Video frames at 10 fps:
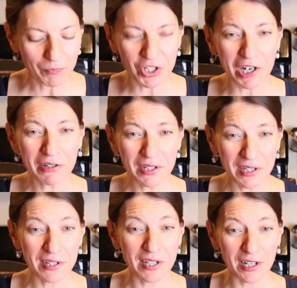Chocolate
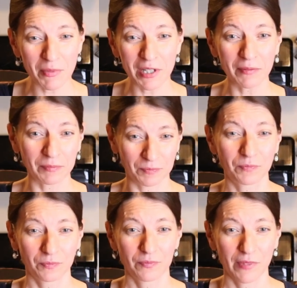and cinnamon,
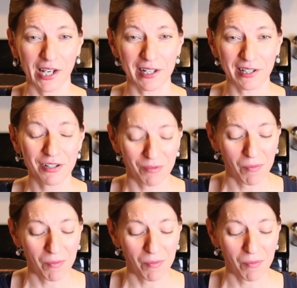yes.